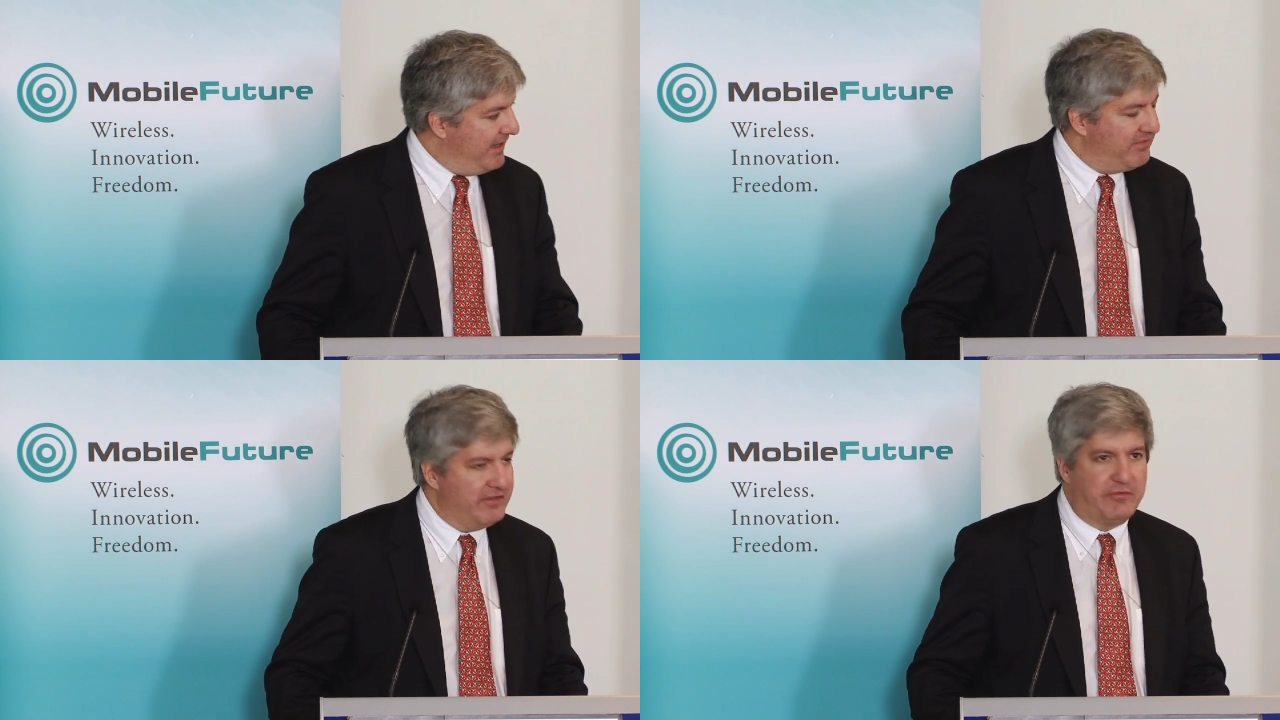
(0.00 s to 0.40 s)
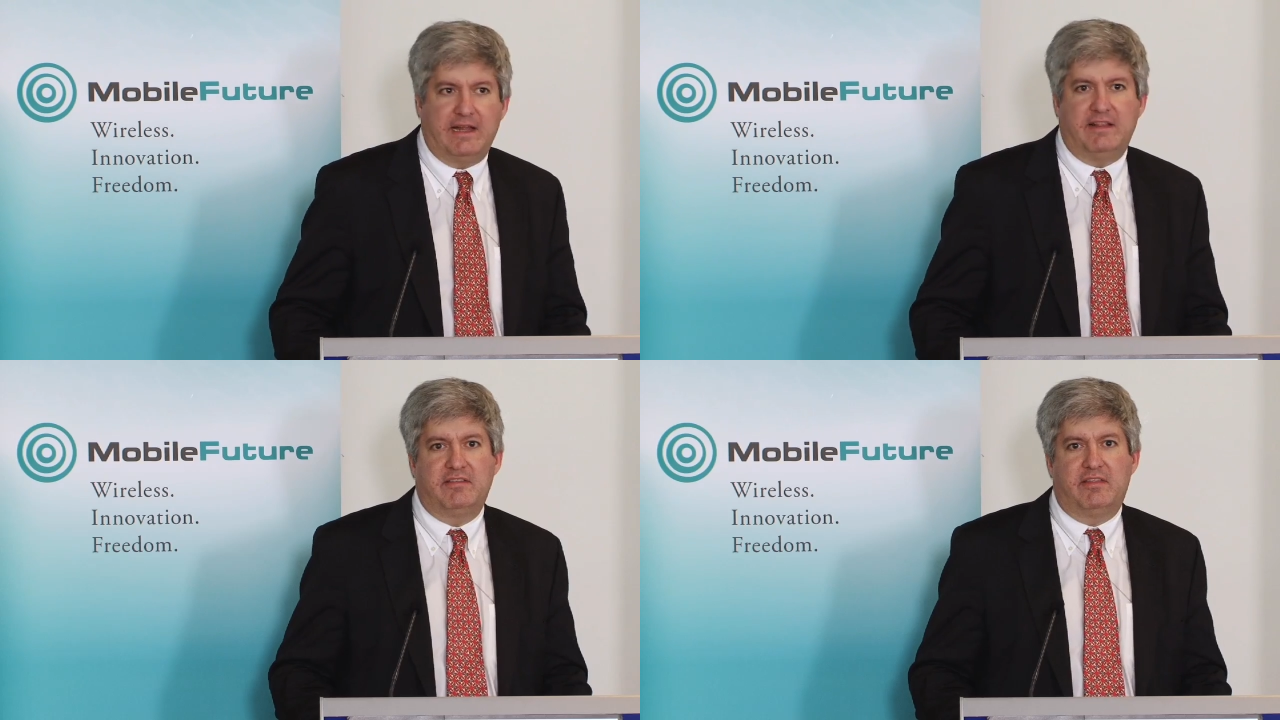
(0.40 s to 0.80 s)
as the
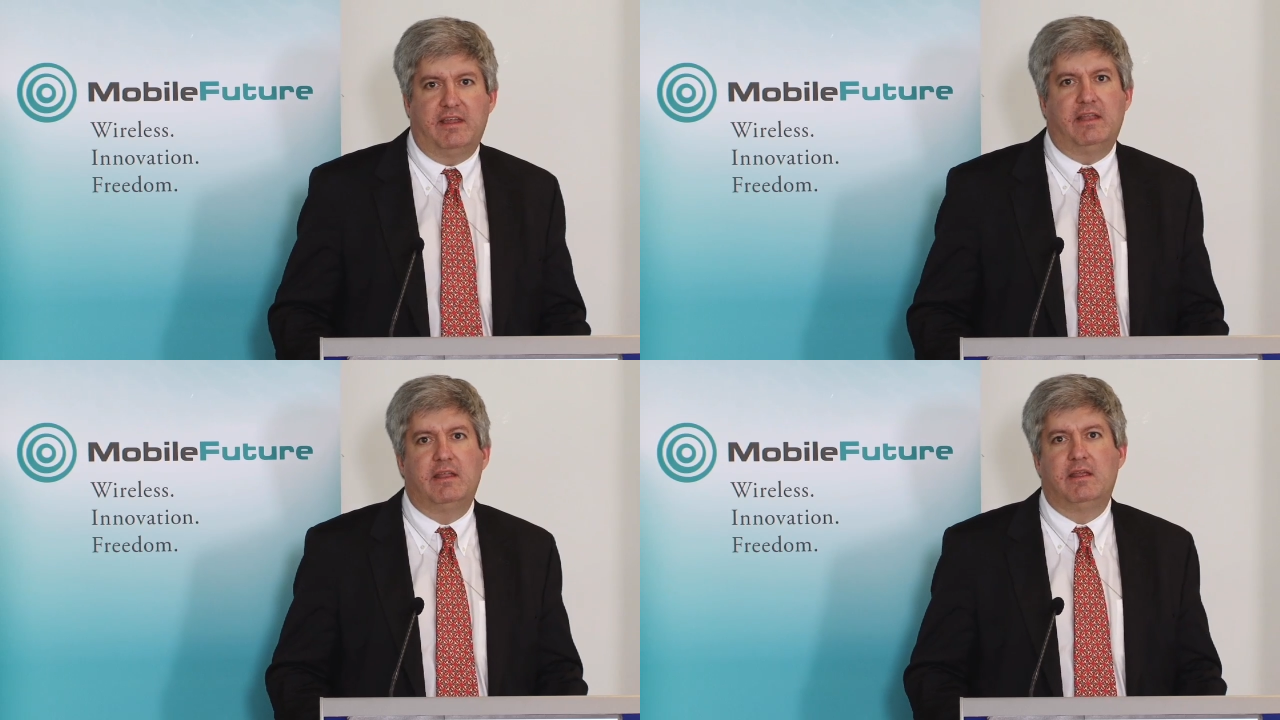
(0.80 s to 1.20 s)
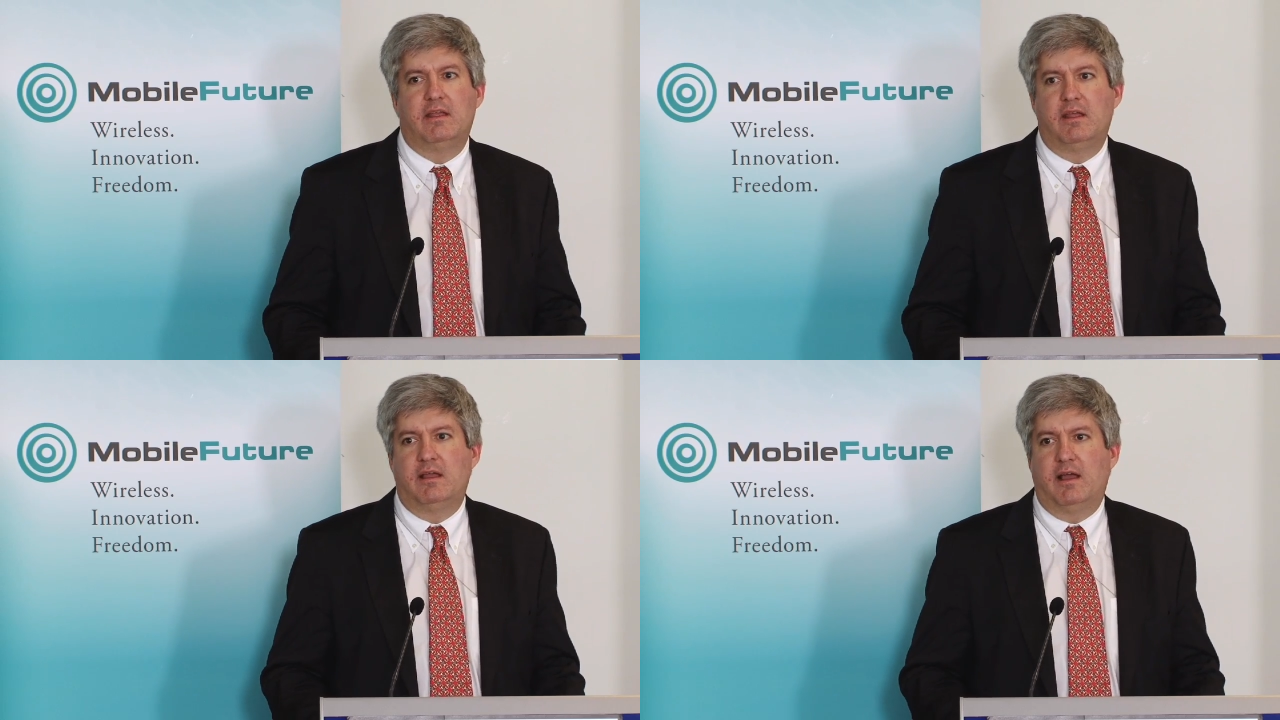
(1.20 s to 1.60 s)
trends that
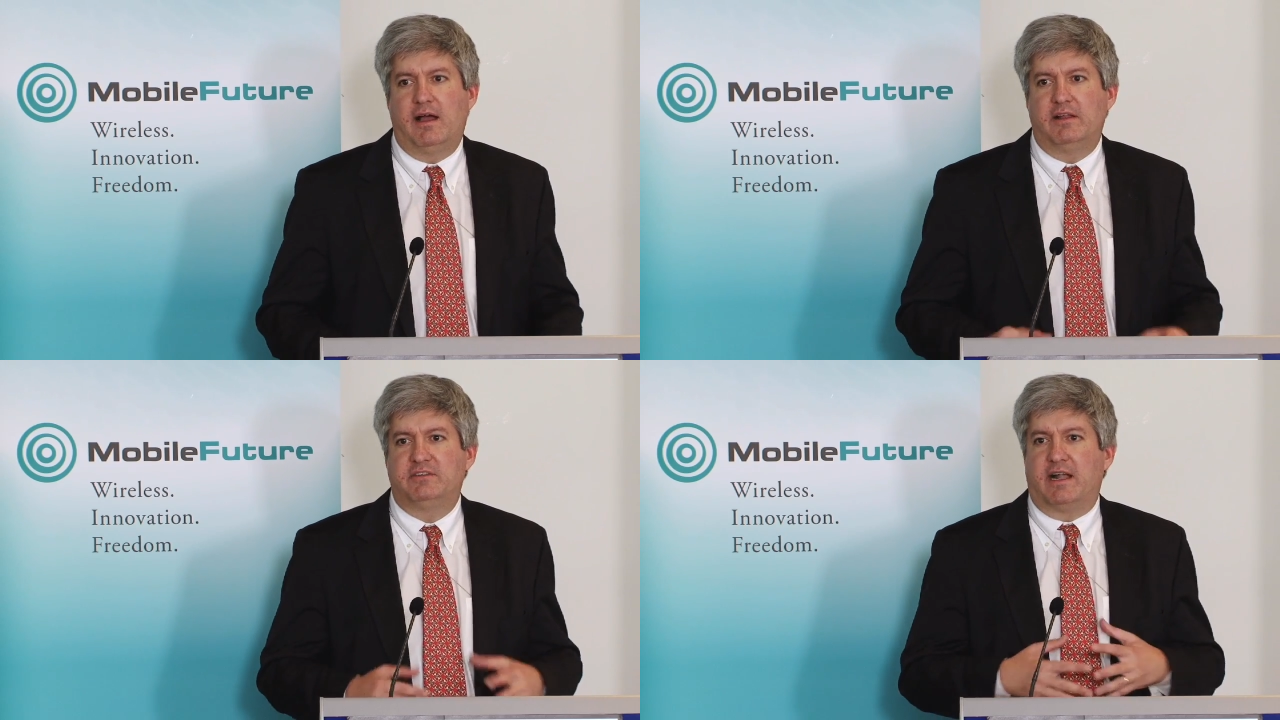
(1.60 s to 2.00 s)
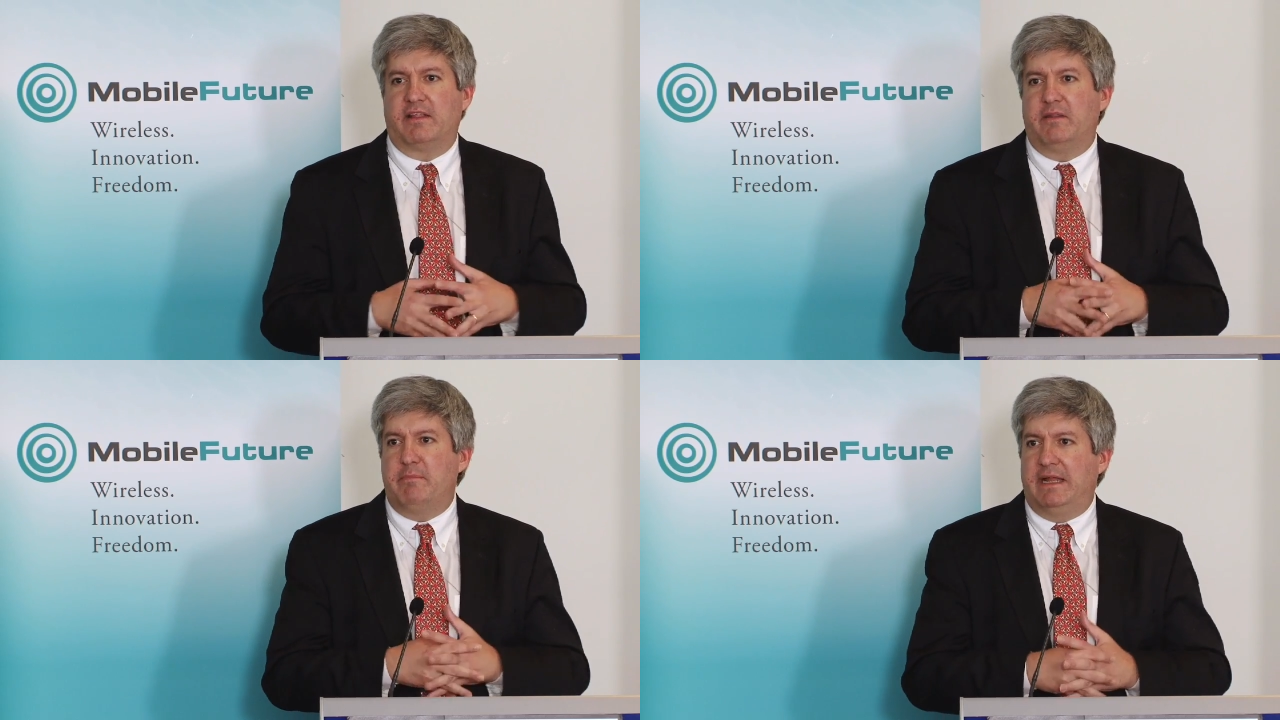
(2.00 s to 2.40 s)

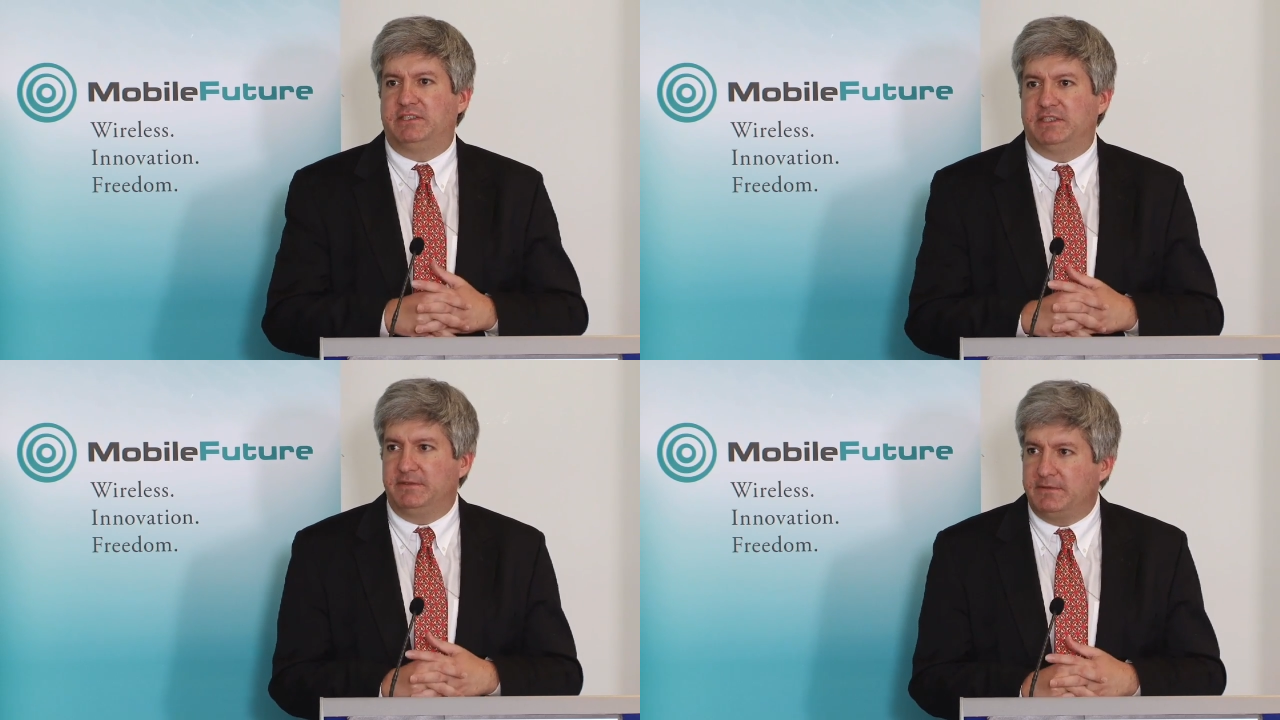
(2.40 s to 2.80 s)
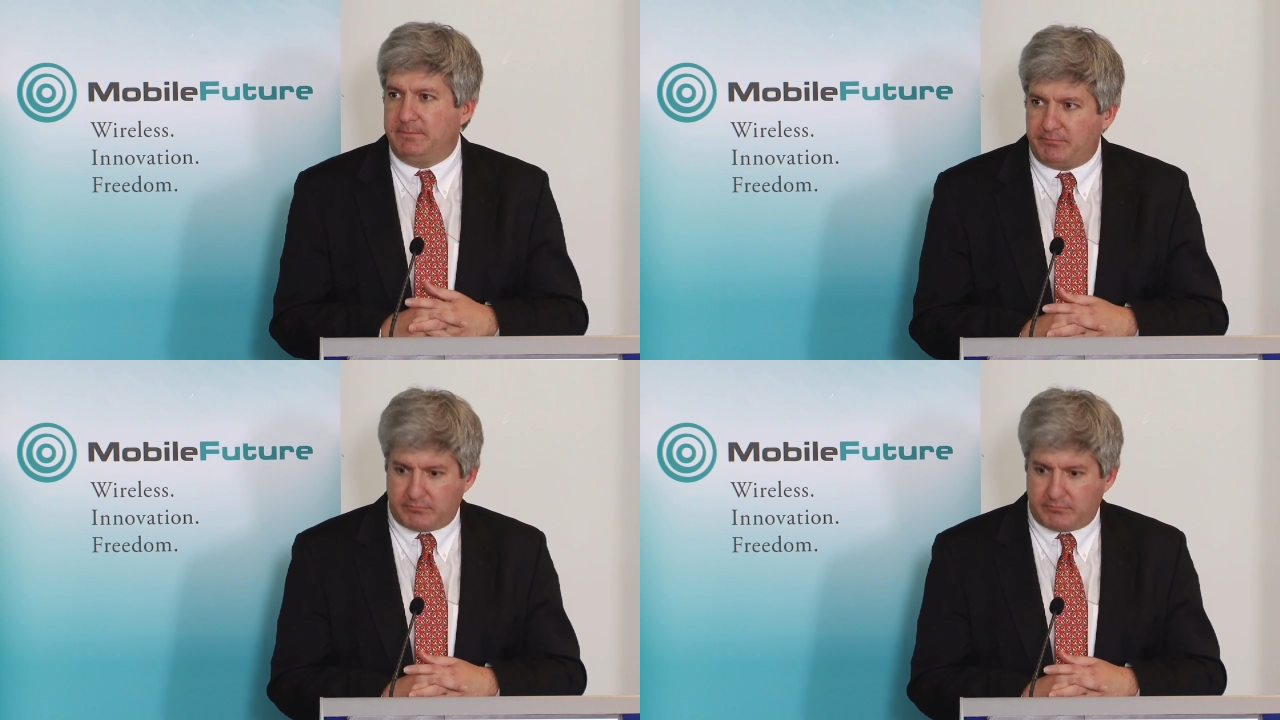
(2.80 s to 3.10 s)
Jonathan mentioned